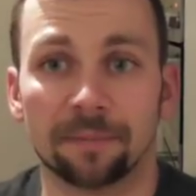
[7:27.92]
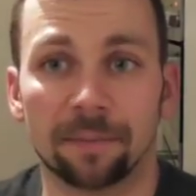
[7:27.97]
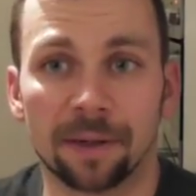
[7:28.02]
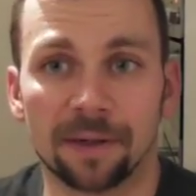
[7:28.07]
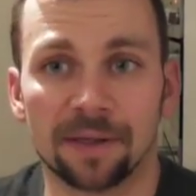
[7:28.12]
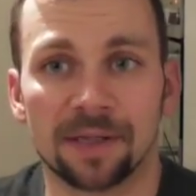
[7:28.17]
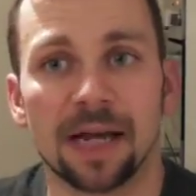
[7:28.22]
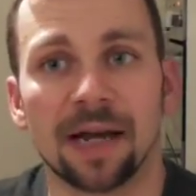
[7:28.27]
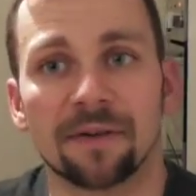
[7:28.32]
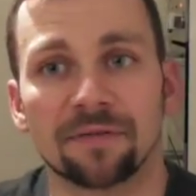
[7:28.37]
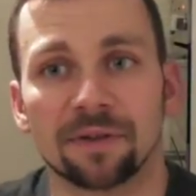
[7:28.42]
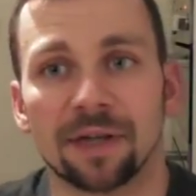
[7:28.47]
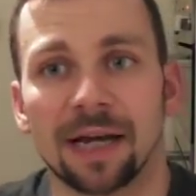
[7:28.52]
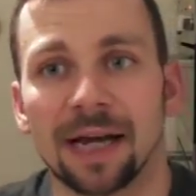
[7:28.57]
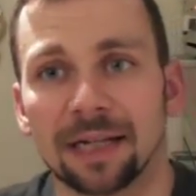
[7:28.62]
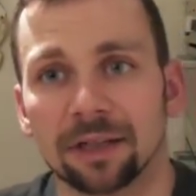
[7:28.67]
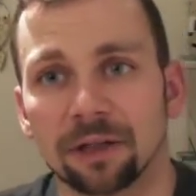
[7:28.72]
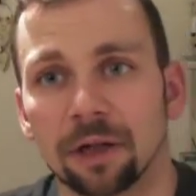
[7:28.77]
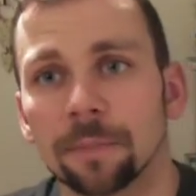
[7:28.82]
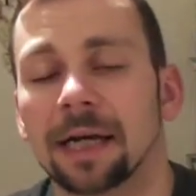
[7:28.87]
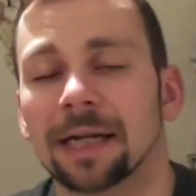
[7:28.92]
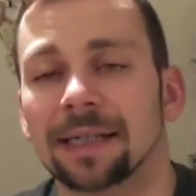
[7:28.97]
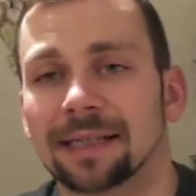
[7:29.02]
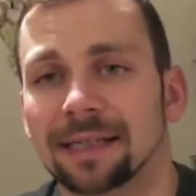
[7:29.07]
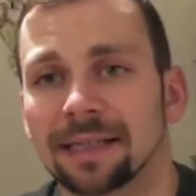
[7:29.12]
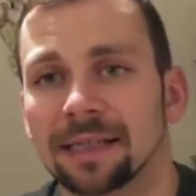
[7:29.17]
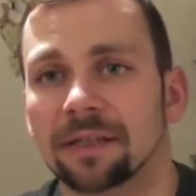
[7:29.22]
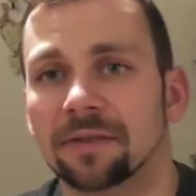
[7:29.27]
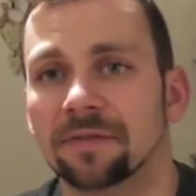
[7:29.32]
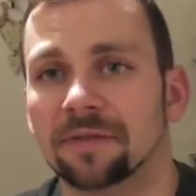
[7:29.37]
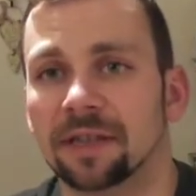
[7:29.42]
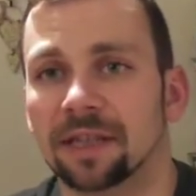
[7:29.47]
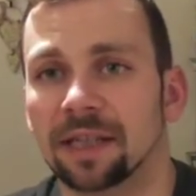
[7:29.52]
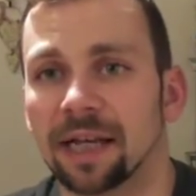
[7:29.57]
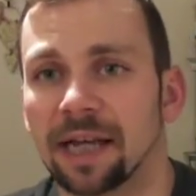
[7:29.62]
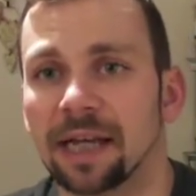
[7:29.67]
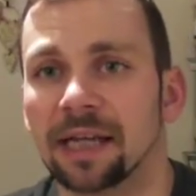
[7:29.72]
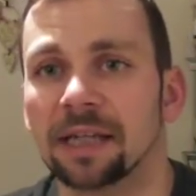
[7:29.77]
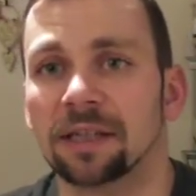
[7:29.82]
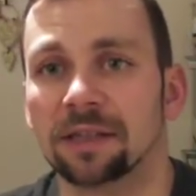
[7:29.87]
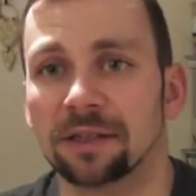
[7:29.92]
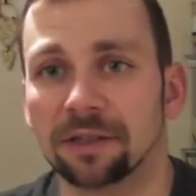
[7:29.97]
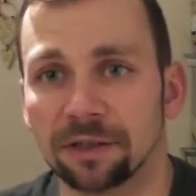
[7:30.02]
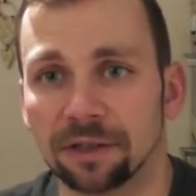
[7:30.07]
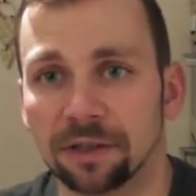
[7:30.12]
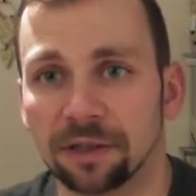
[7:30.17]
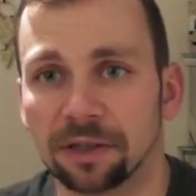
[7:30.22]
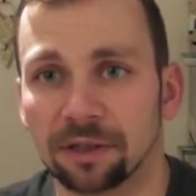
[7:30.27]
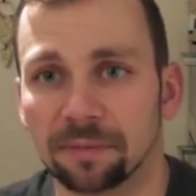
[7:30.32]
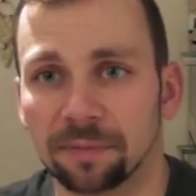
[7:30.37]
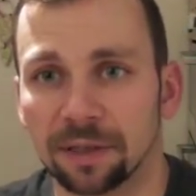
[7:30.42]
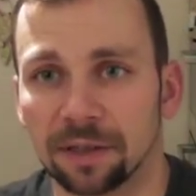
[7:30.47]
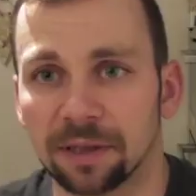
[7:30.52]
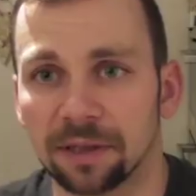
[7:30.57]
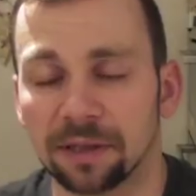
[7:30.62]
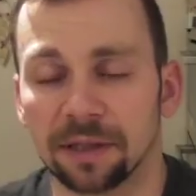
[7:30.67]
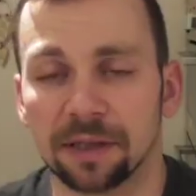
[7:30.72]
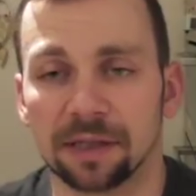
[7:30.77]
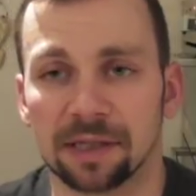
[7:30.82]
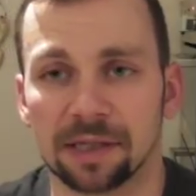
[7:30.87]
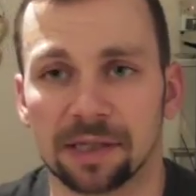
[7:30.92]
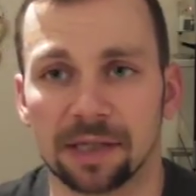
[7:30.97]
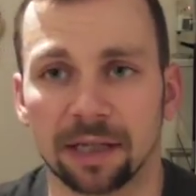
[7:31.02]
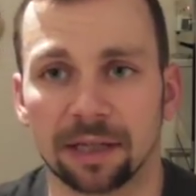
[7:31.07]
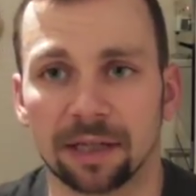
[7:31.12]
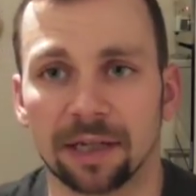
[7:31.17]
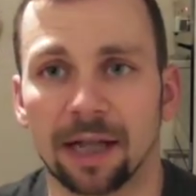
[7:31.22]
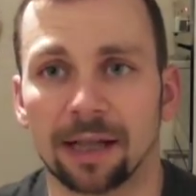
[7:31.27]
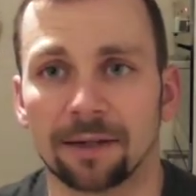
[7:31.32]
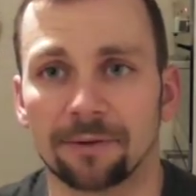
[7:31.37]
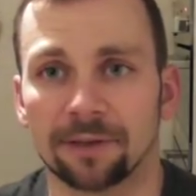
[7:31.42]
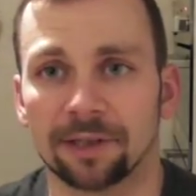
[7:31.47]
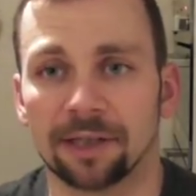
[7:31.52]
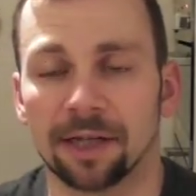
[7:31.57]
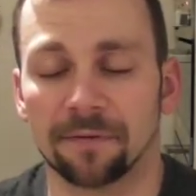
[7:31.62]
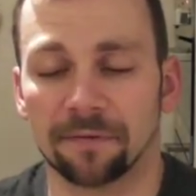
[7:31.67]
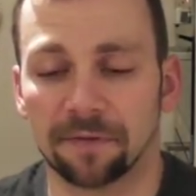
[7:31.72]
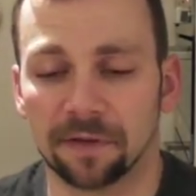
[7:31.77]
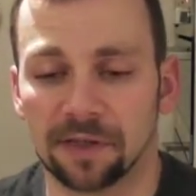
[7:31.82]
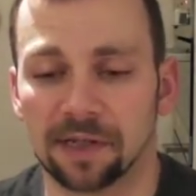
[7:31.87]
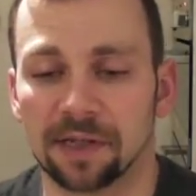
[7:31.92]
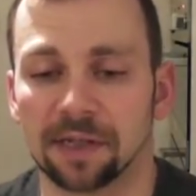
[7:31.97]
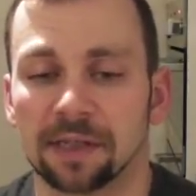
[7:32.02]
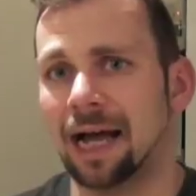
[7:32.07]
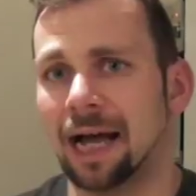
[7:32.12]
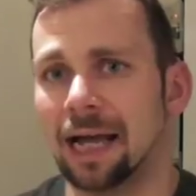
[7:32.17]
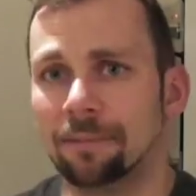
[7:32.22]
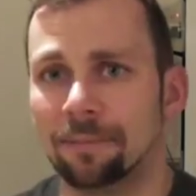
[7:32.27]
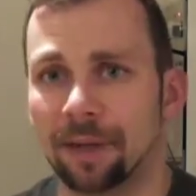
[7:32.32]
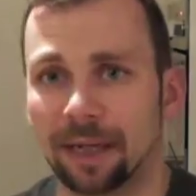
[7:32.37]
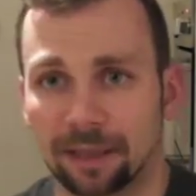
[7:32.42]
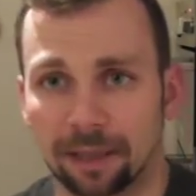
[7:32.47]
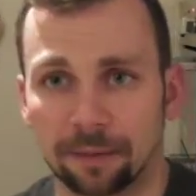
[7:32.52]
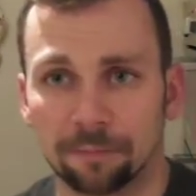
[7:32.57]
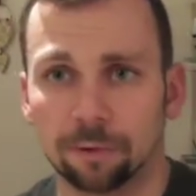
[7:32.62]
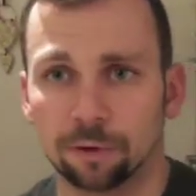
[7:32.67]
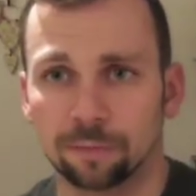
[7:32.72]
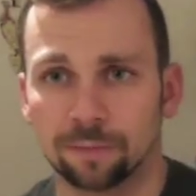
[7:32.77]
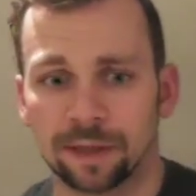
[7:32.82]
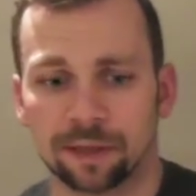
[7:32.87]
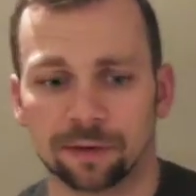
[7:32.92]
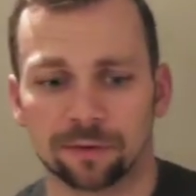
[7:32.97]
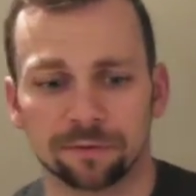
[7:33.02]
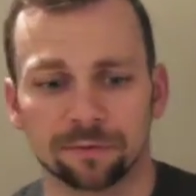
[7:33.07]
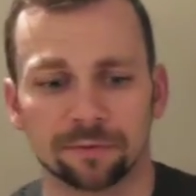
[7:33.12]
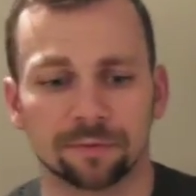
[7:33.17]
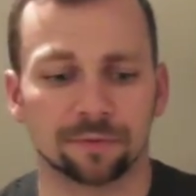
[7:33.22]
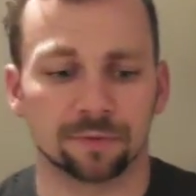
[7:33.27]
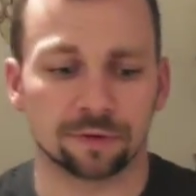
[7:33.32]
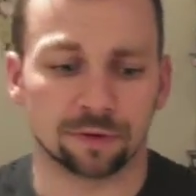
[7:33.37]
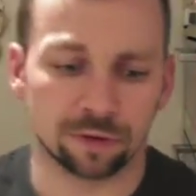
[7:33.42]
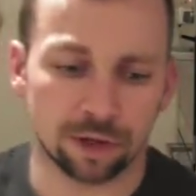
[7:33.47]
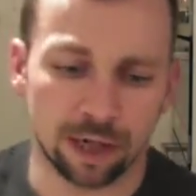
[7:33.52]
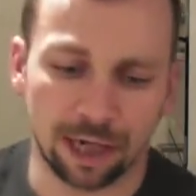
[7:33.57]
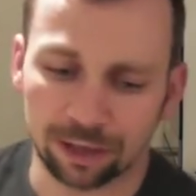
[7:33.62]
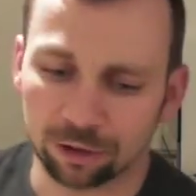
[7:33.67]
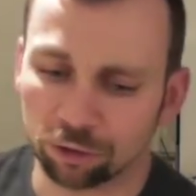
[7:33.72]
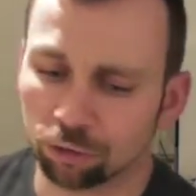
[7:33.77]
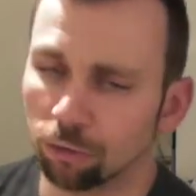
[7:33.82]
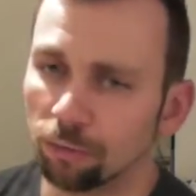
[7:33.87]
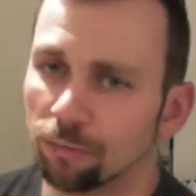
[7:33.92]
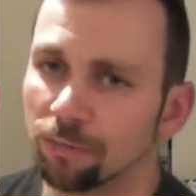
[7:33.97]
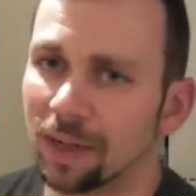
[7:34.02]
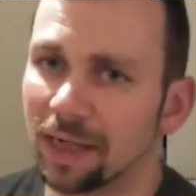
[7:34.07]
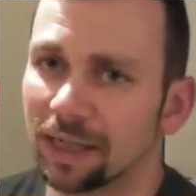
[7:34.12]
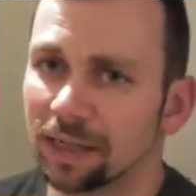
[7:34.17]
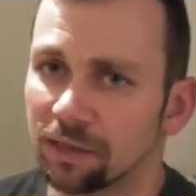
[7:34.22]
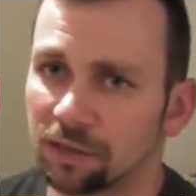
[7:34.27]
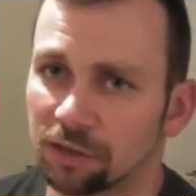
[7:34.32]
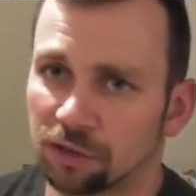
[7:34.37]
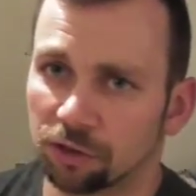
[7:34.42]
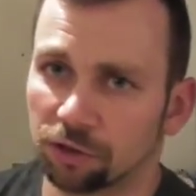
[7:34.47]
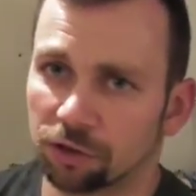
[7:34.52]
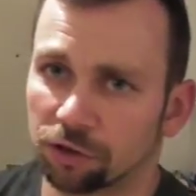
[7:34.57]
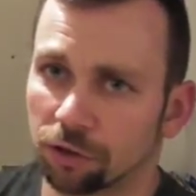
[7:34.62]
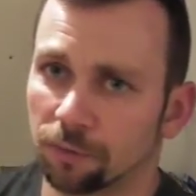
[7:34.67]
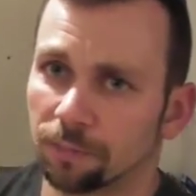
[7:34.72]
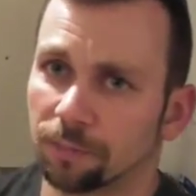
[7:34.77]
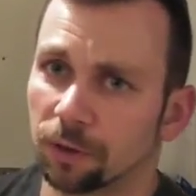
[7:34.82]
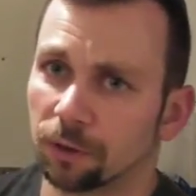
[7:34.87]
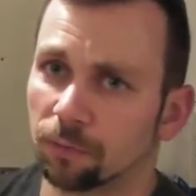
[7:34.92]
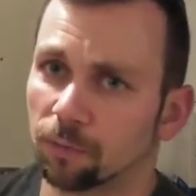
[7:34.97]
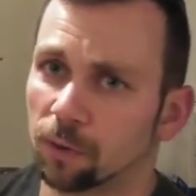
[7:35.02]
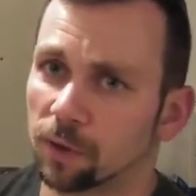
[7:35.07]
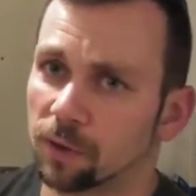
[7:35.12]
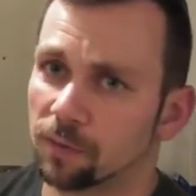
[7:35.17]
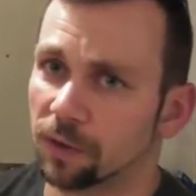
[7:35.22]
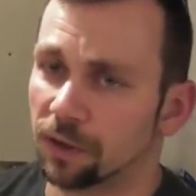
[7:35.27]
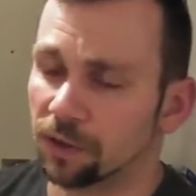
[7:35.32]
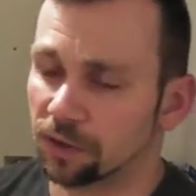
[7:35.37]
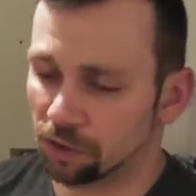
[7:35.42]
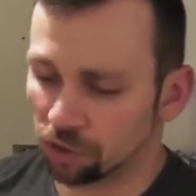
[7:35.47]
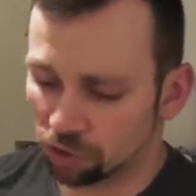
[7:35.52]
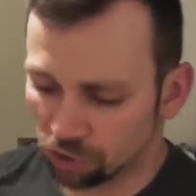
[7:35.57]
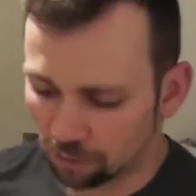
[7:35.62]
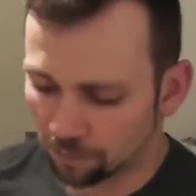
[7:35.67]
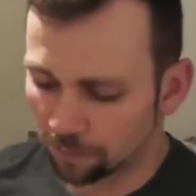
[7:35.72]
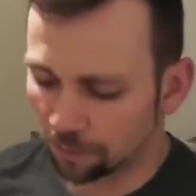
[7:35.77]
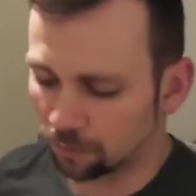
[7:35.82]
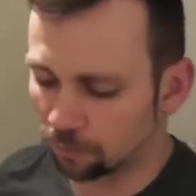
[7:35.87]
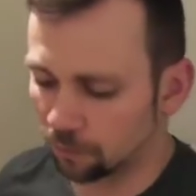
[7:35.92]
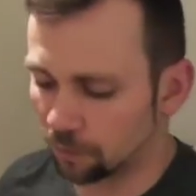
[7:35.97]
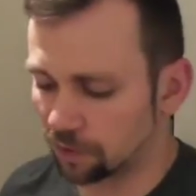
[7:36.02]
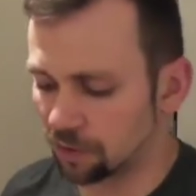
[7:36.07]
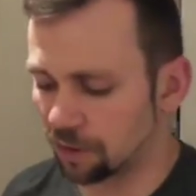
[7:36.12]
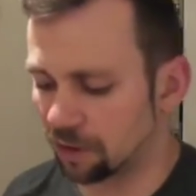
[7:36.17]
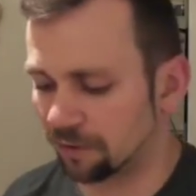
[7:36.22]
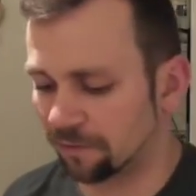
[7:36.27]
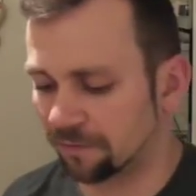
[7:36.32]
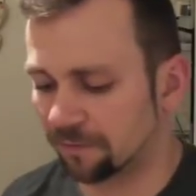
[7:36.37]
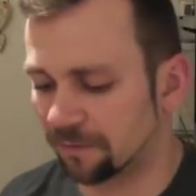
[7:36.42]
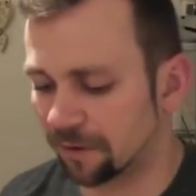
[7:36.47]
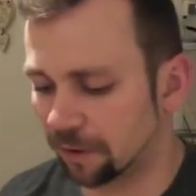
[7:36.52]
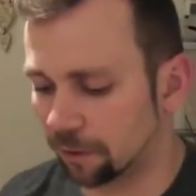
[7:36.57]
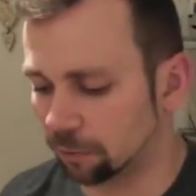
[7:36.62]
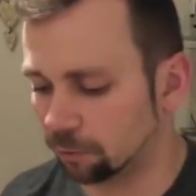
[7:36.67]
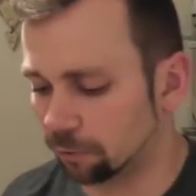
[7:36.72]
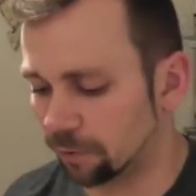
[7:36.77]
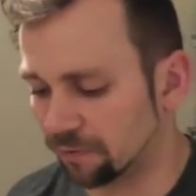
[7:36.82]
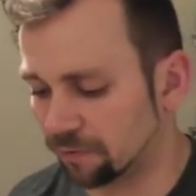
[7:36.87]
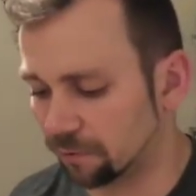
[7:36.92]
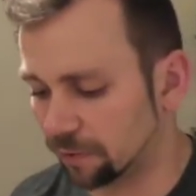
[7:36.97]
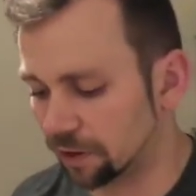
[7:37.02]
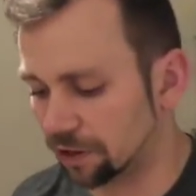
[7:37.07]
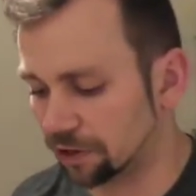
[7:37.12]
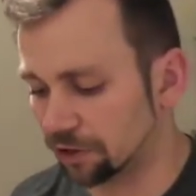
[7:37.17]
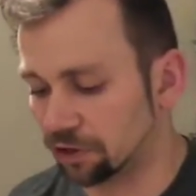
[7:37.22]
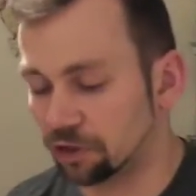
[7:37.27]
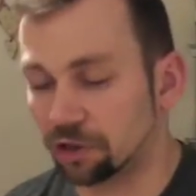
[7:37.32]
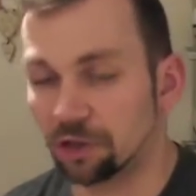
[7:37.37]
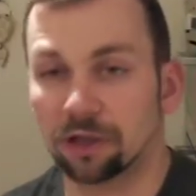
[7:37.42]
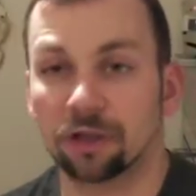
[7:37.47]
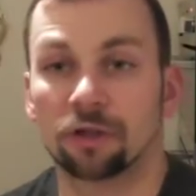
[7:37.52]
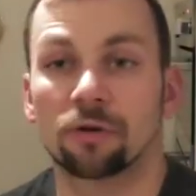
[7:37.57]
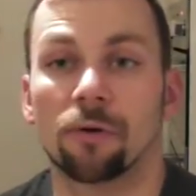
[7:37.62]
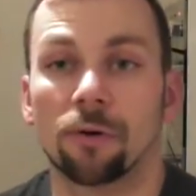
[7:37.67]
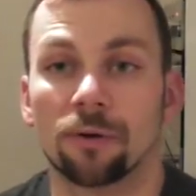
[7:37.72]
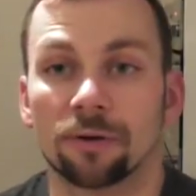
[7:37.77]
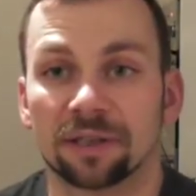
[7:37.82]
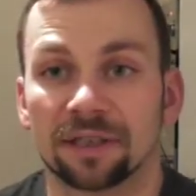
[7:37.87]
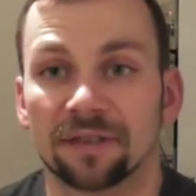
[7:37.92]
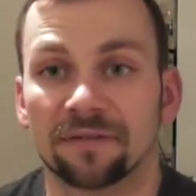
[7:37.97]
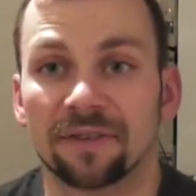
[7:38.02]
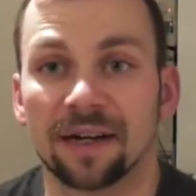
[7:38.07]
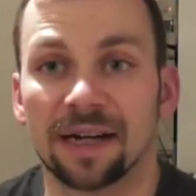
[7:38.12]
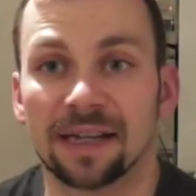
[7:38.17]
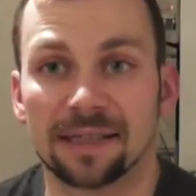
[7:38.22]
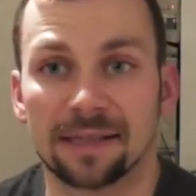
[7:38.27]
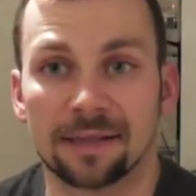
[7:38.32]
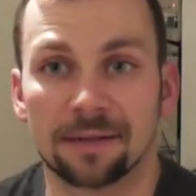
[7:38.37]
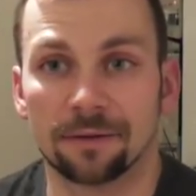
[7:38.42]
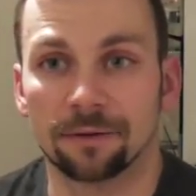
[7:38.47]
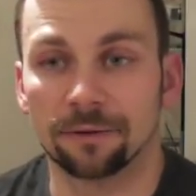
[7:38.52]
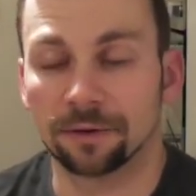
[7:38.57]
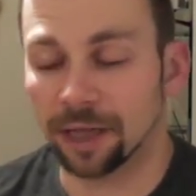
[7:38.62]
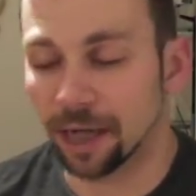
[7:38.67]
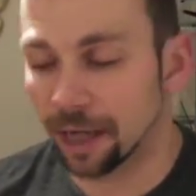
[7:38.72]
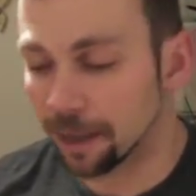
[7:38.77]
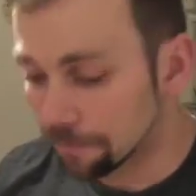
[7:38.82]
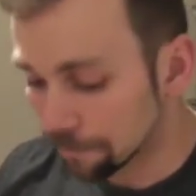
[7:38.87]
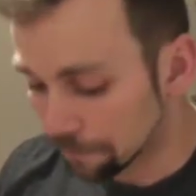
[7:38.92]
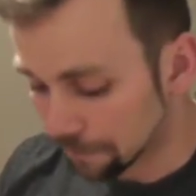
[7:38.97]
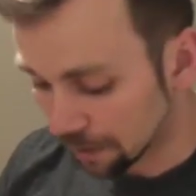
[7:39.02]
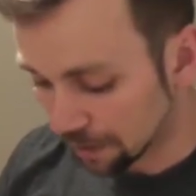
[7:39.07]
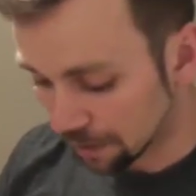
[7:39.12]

amounts have to add up at the end of the day. You need to be in a slight calorie deficit. I make them on my own. I don't buy the shop bought ones because the shop bought ones are filled with really shit quality fats, okay?